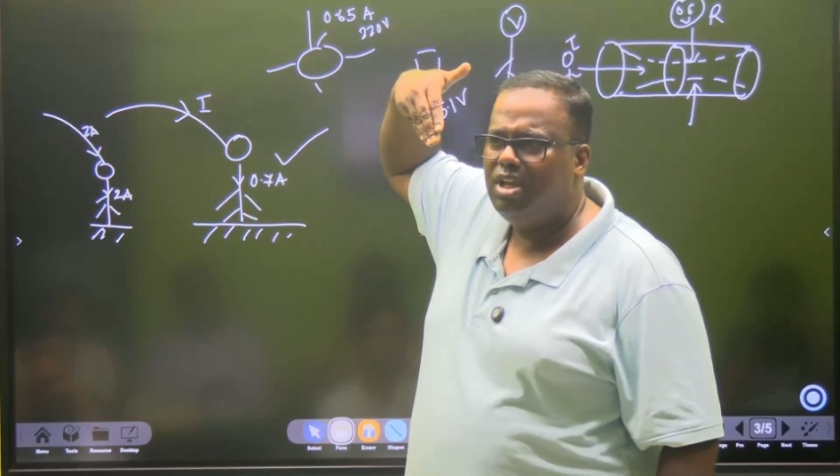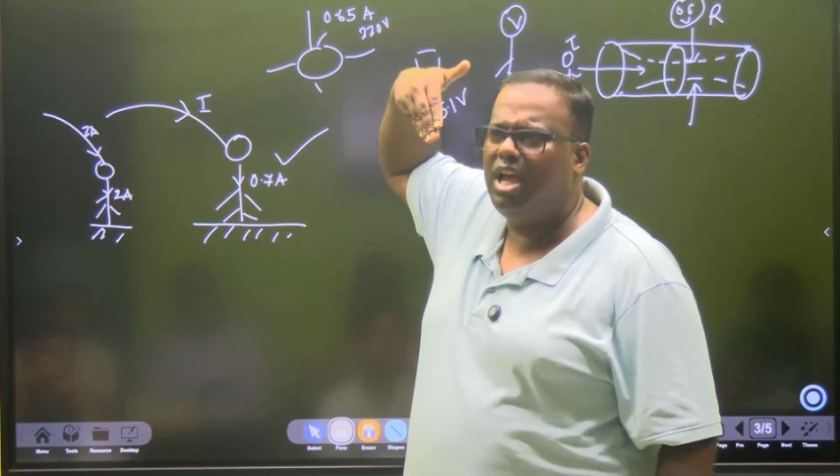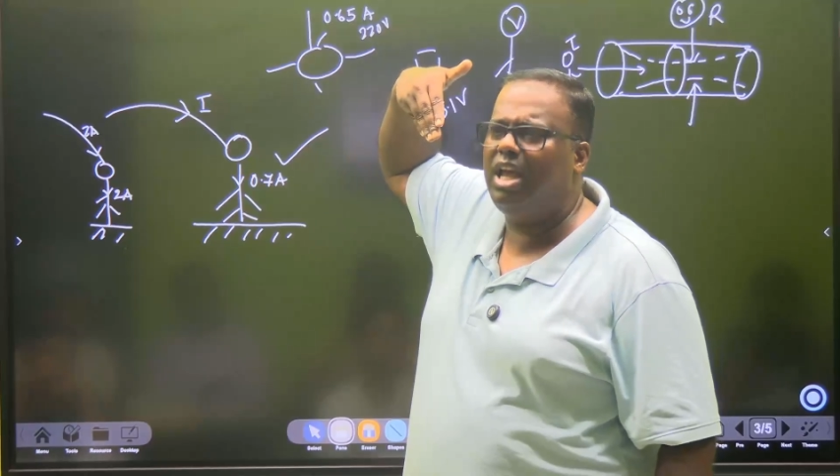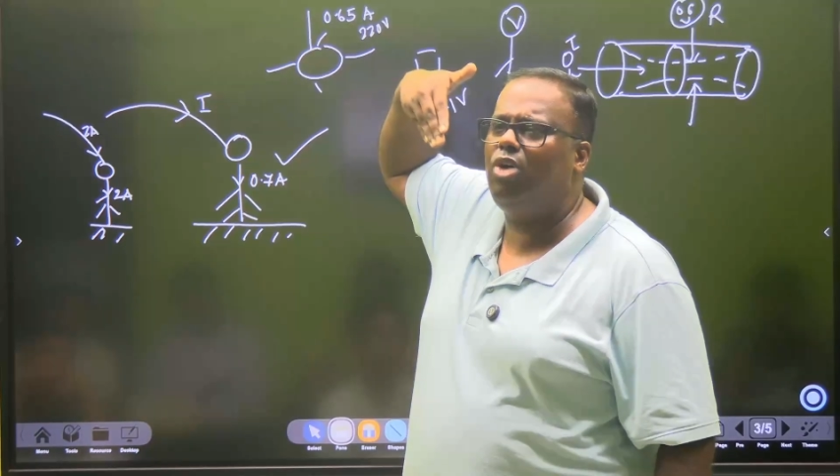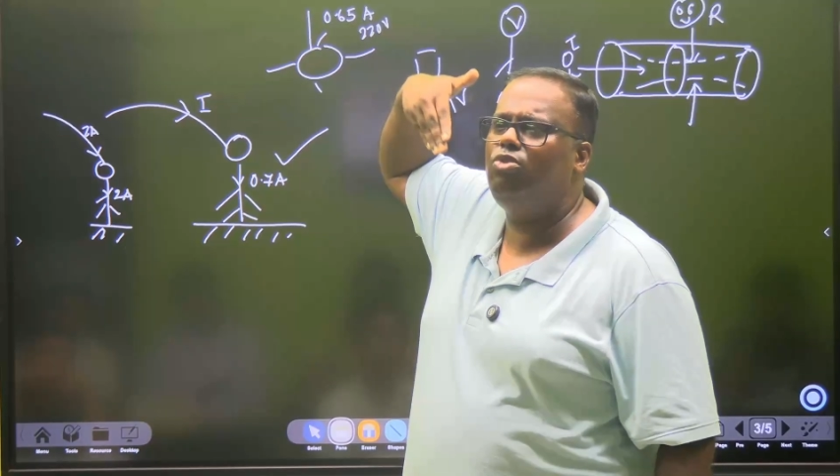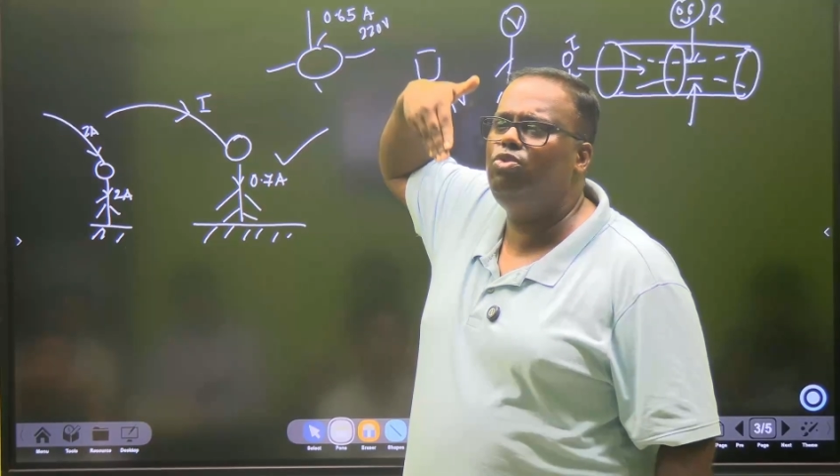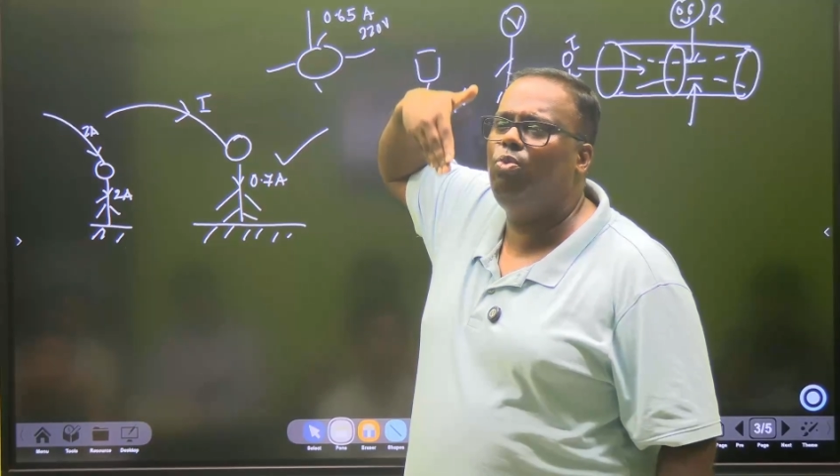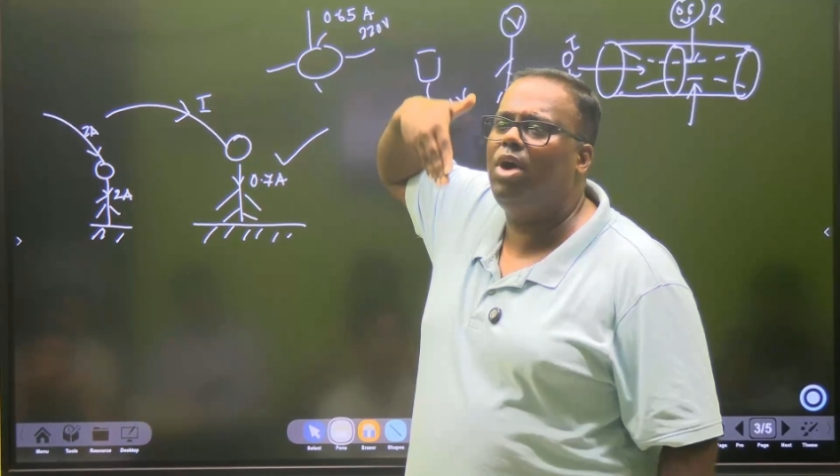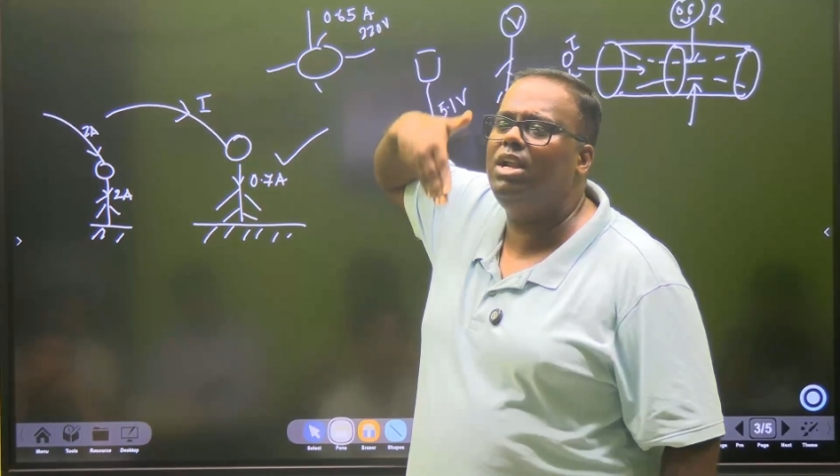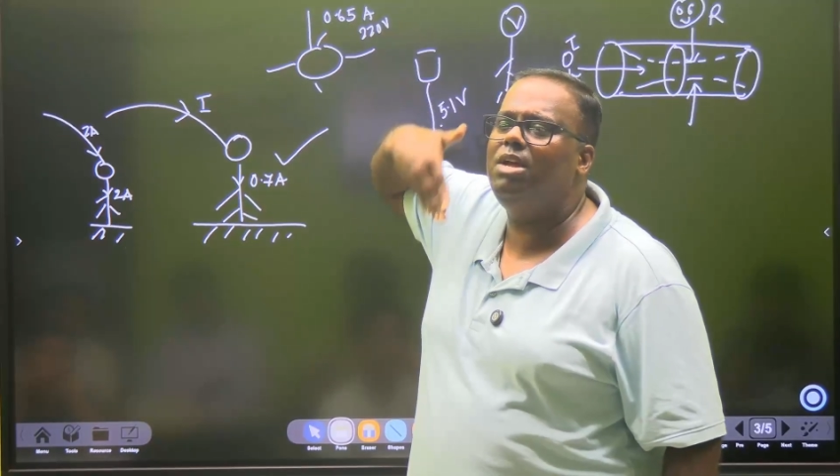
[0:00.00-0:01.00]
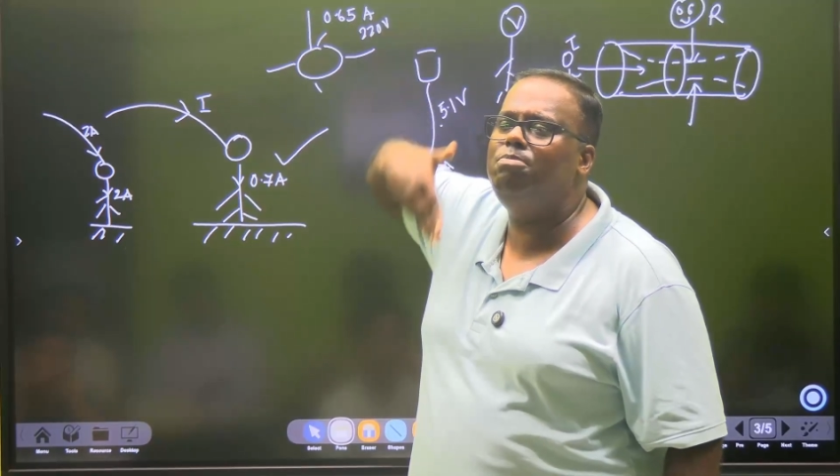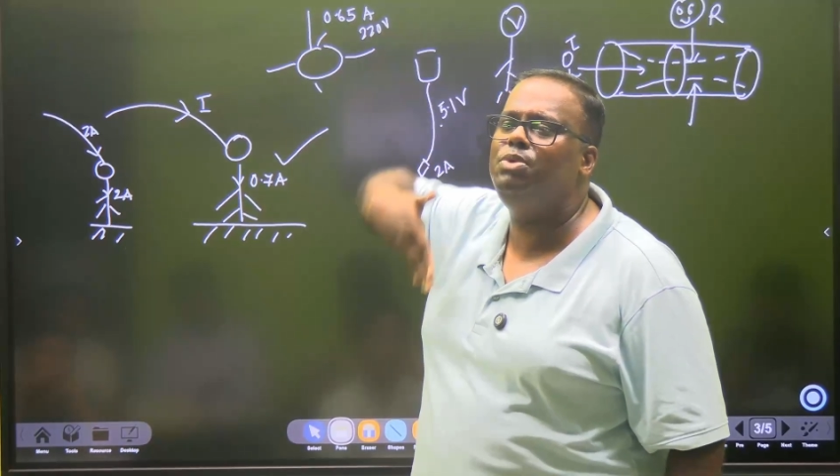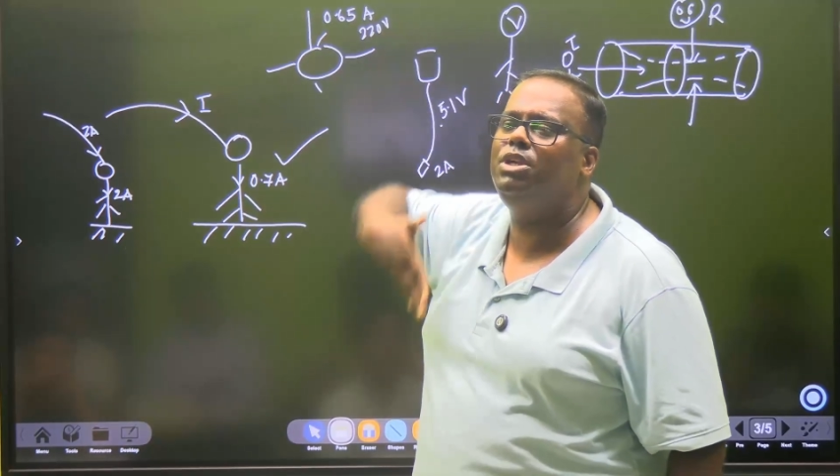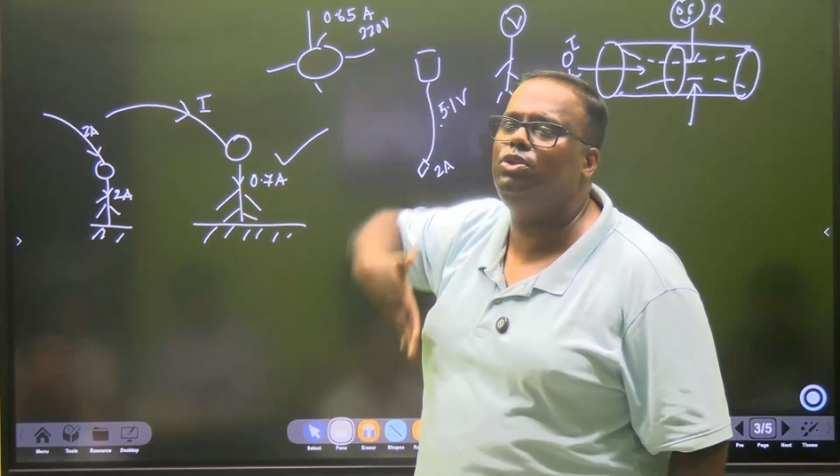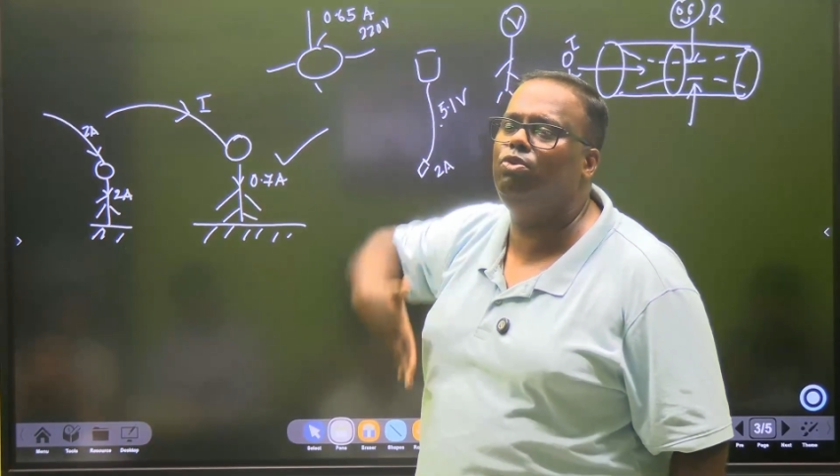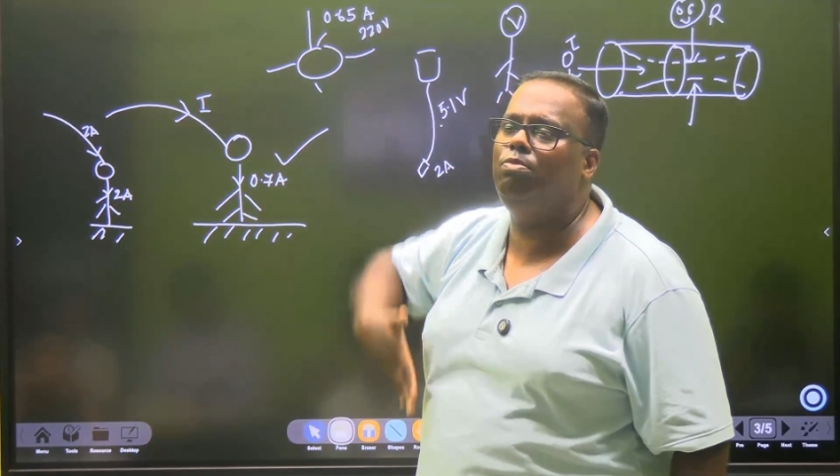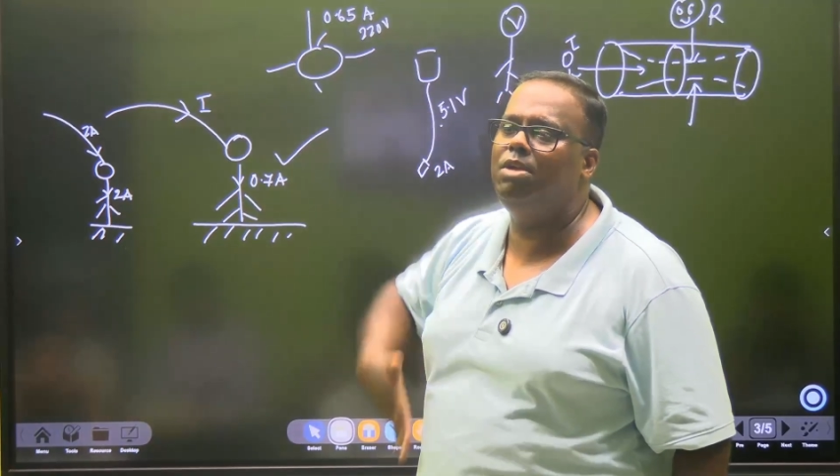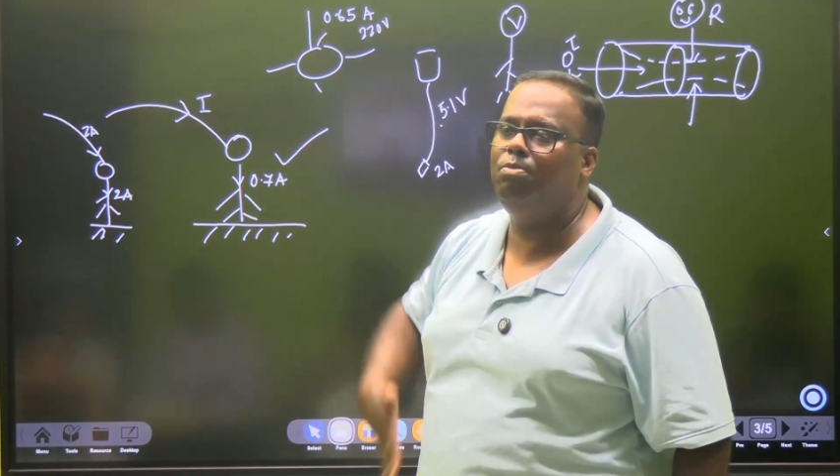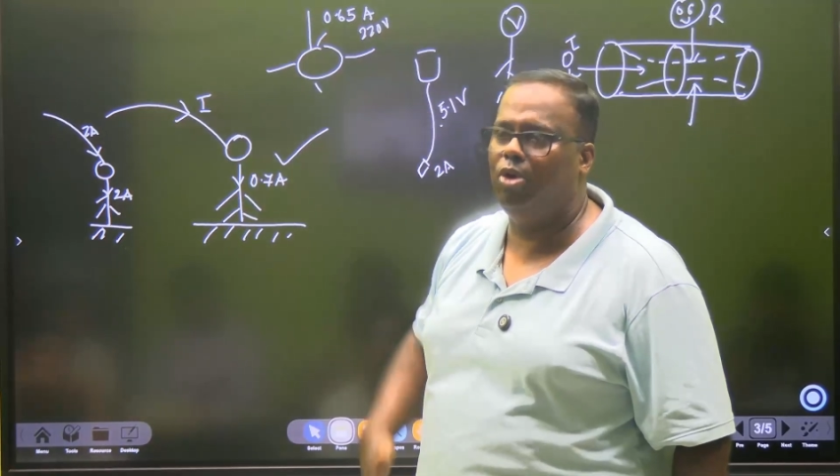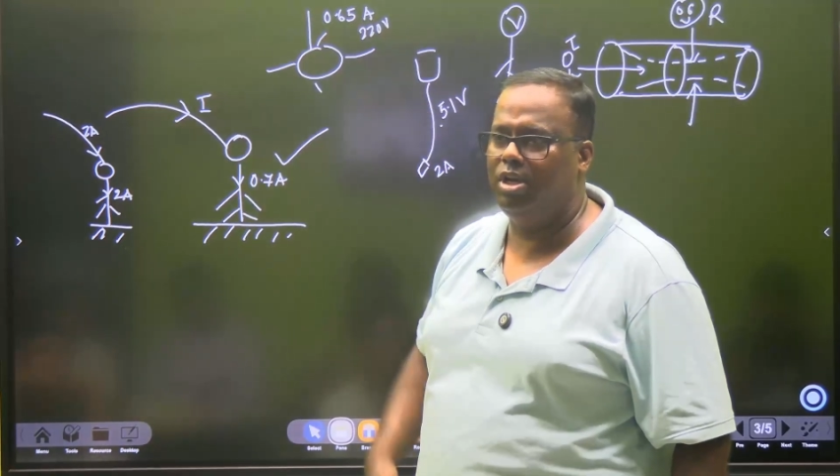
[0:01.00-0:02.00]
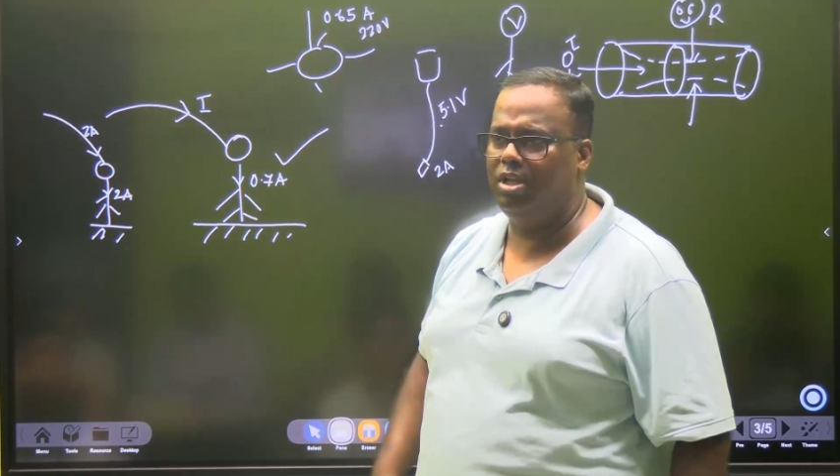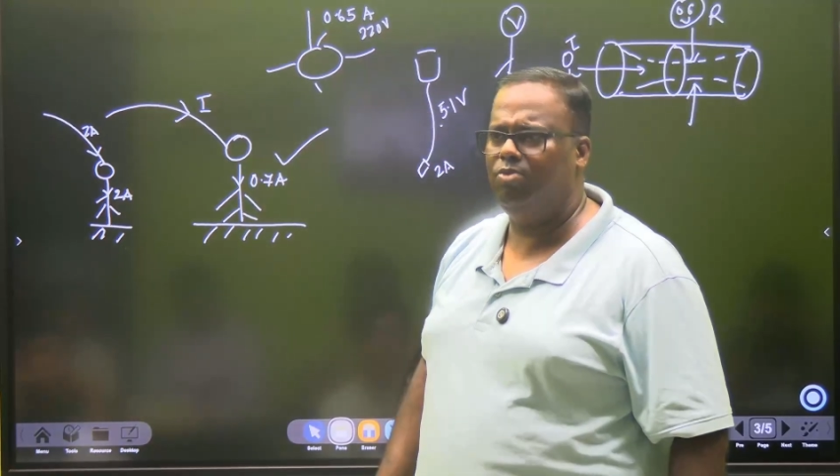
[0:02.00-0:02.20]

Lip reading: around 1 ampere through my body.